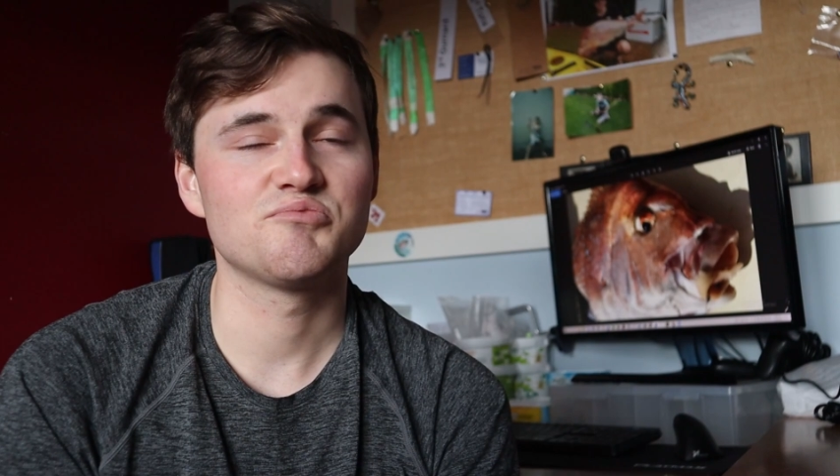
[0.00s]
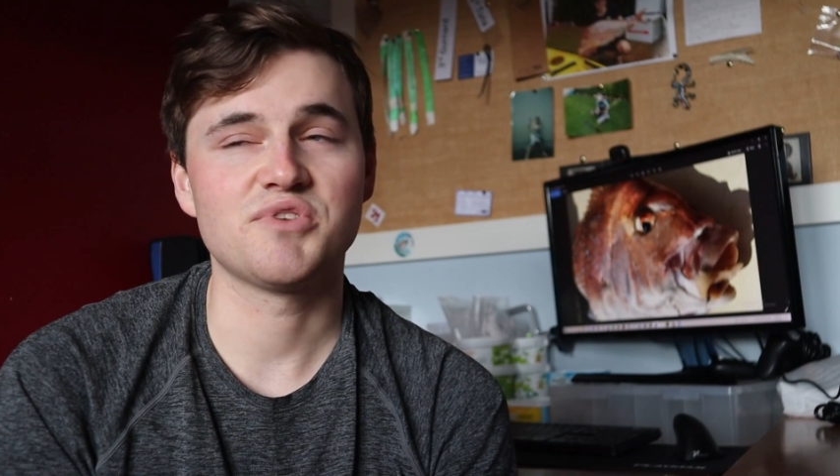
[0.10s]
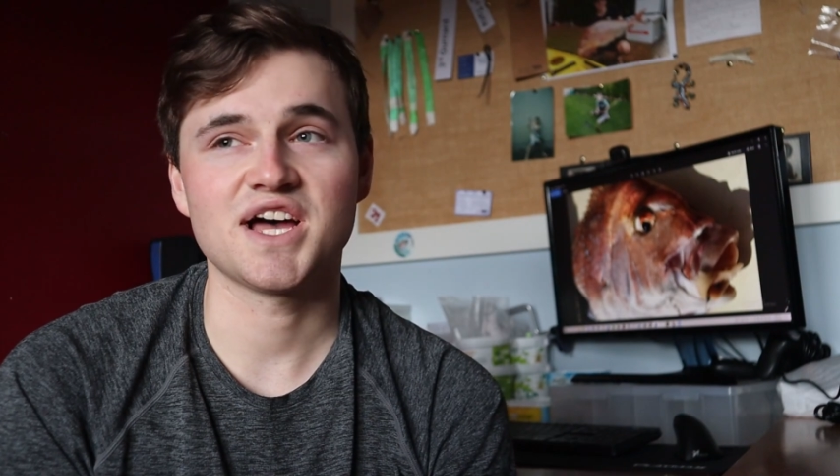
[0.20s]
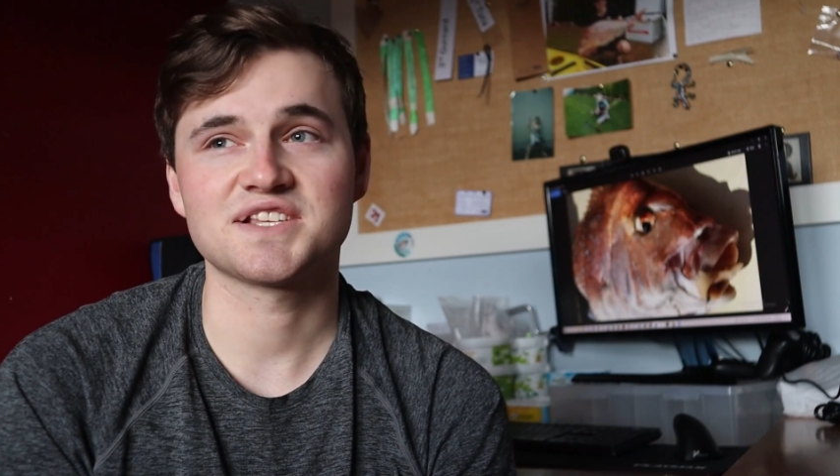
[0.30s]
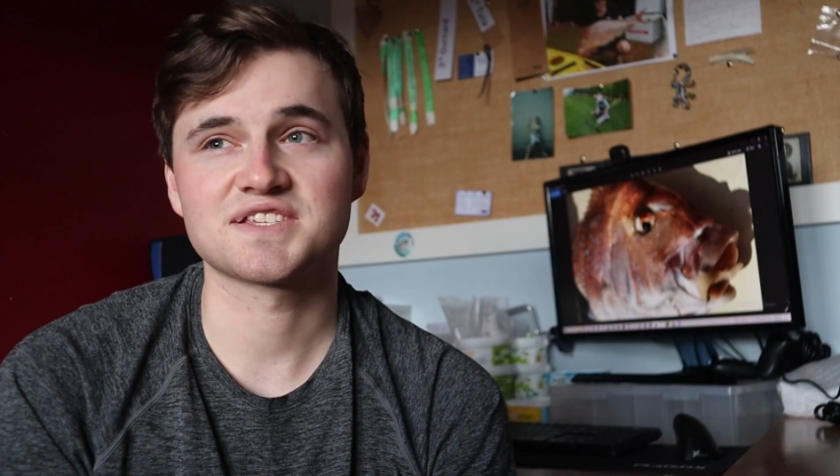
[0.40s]

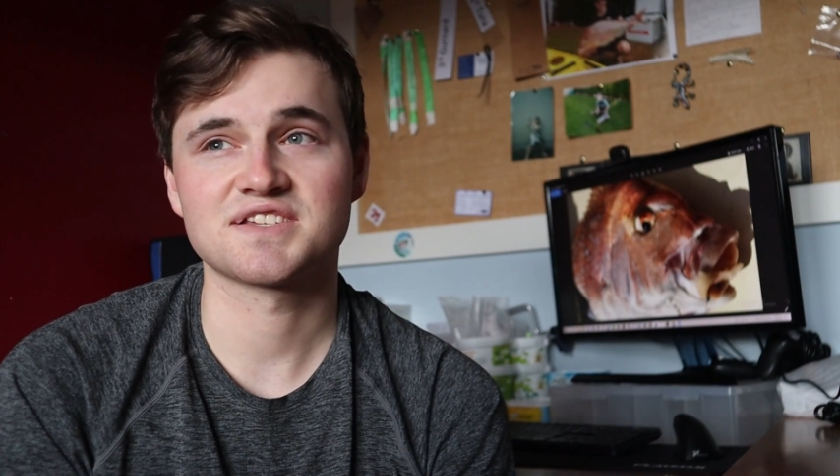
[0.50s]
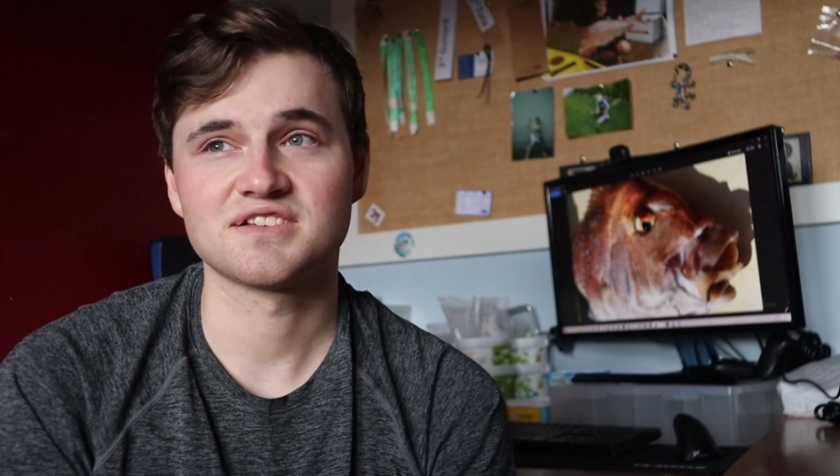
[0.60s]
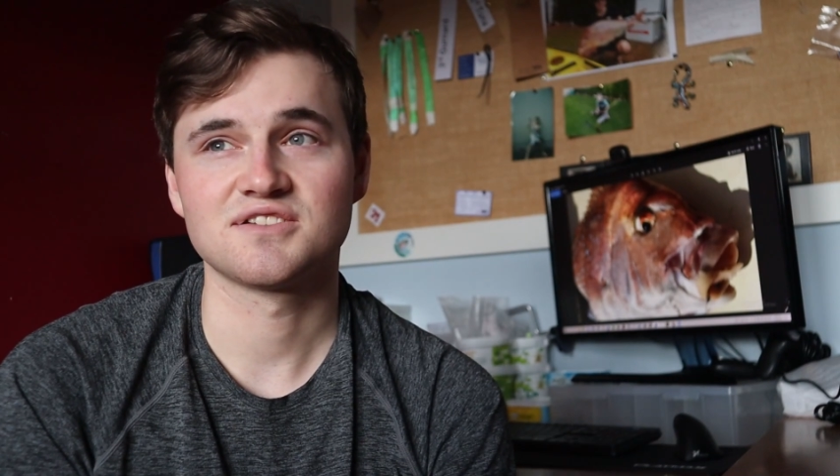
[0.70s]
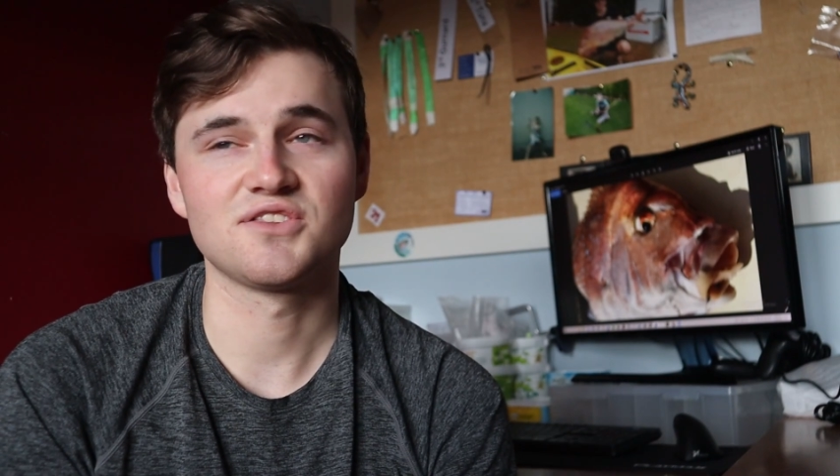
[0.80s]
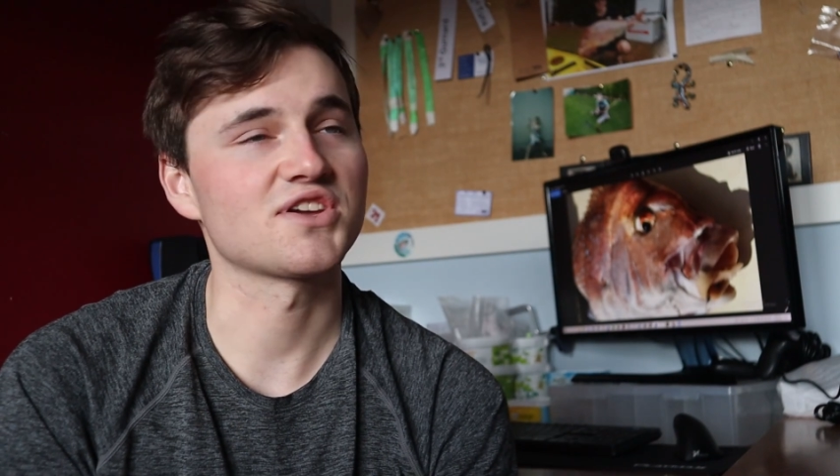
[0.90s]
but
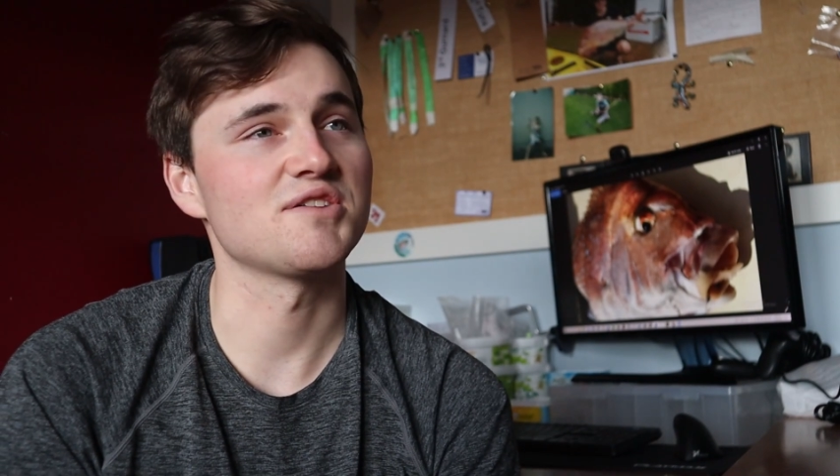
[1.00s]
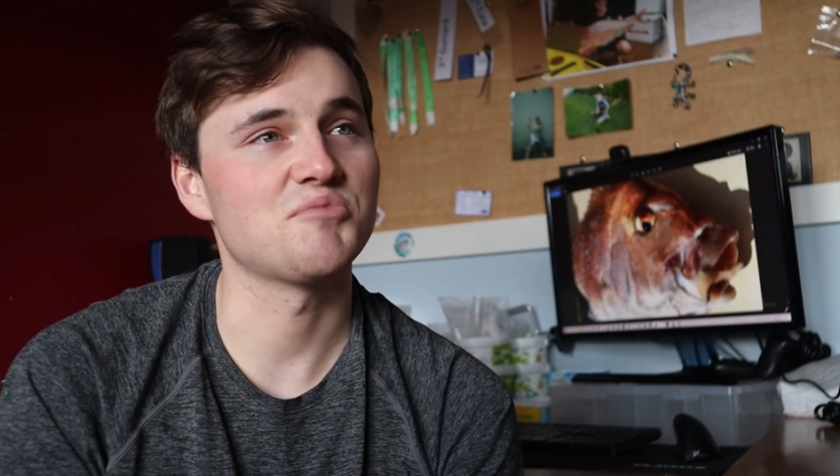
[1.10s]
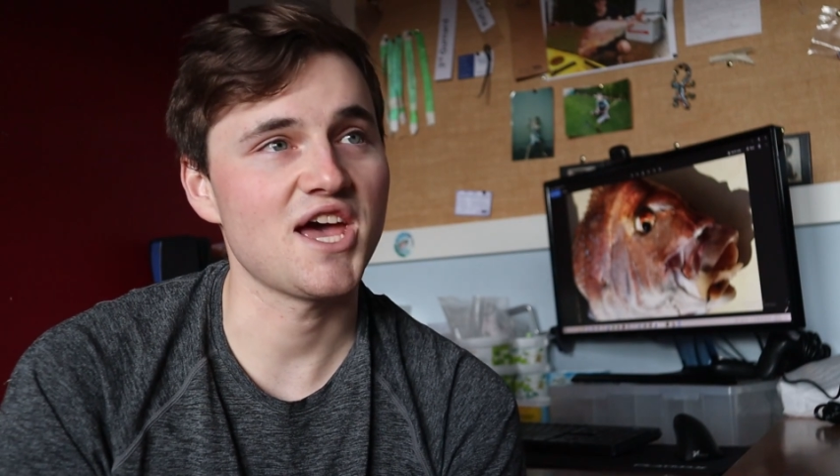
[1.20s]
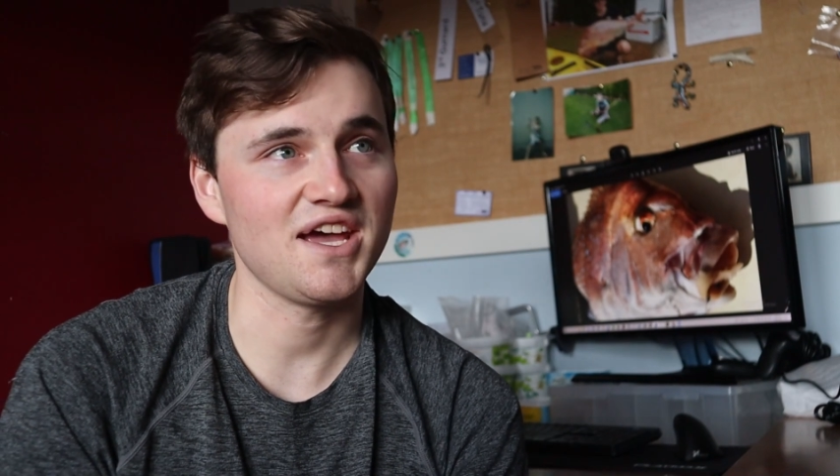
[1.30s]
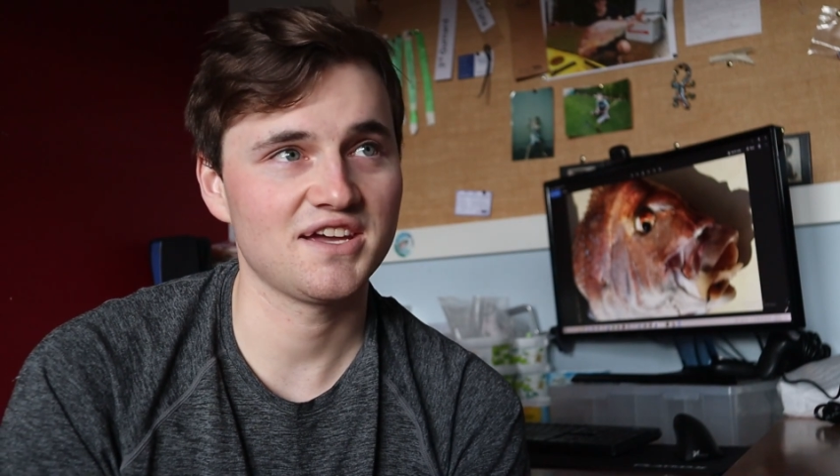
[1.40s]
looking
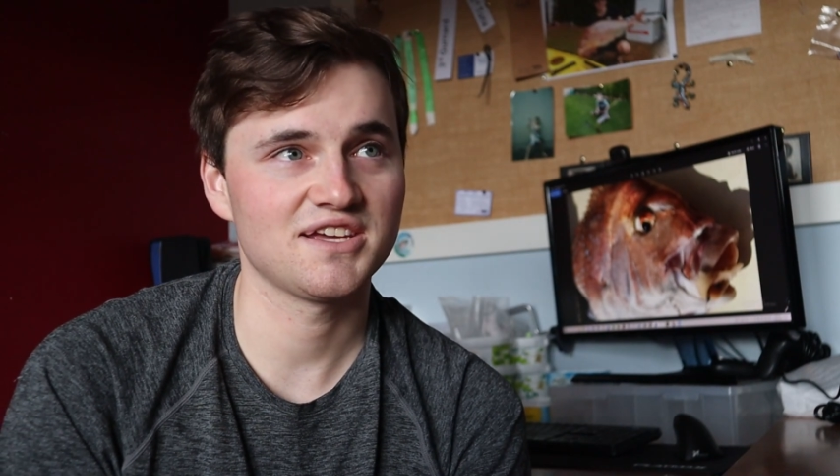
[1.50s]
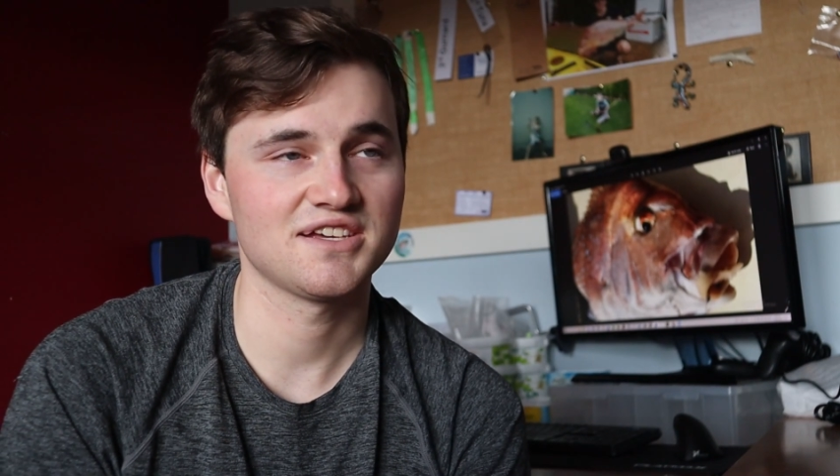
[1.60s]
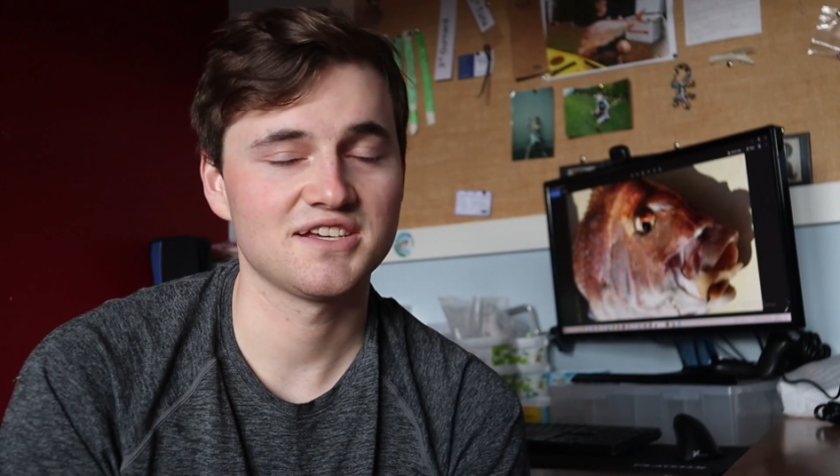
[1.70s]
back,